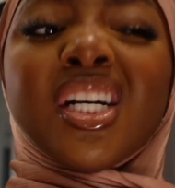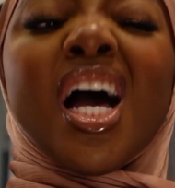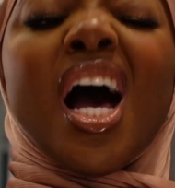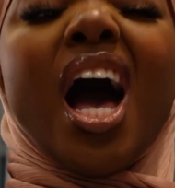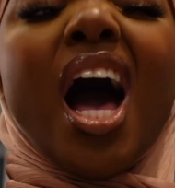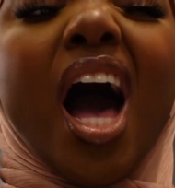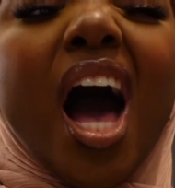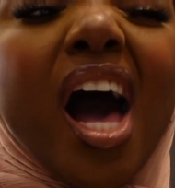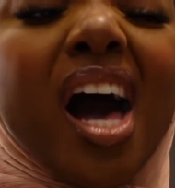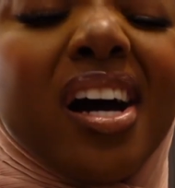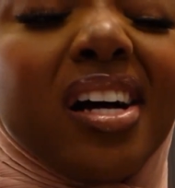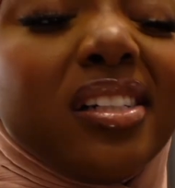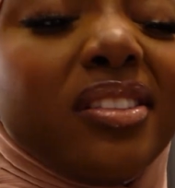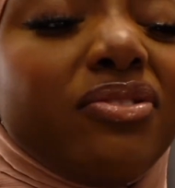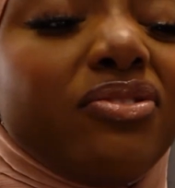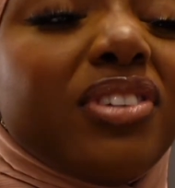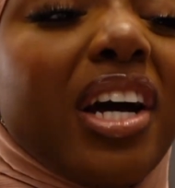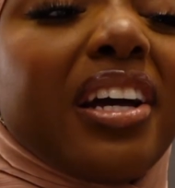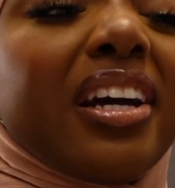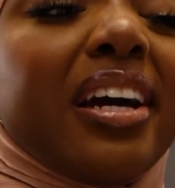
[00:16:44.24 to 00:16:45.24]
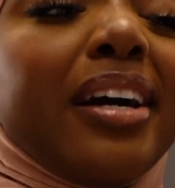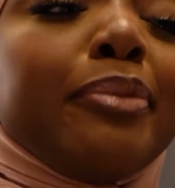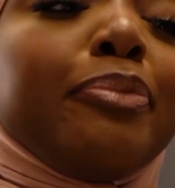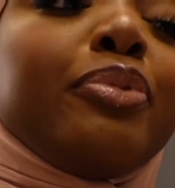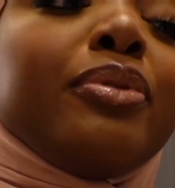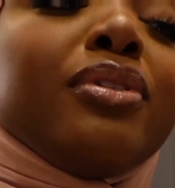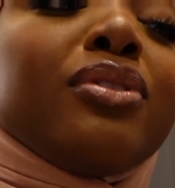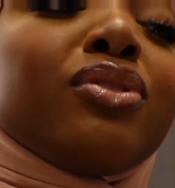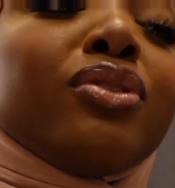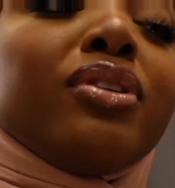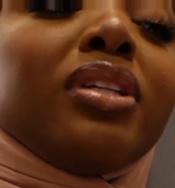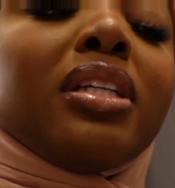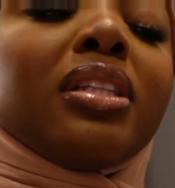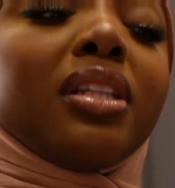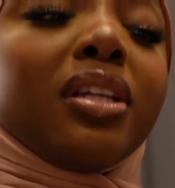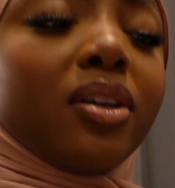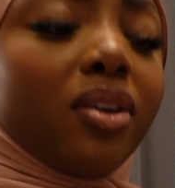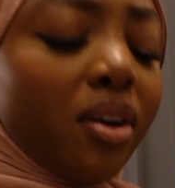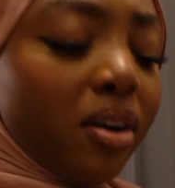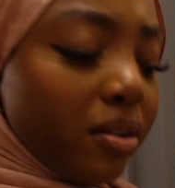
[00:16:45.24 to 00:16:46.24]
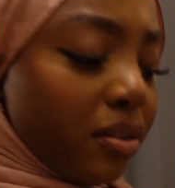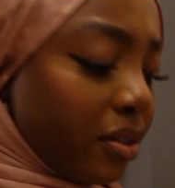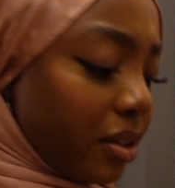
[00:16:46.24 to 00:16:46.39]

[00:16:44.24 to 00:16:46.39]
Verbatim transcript: Ah, Vika, please turn that thing off.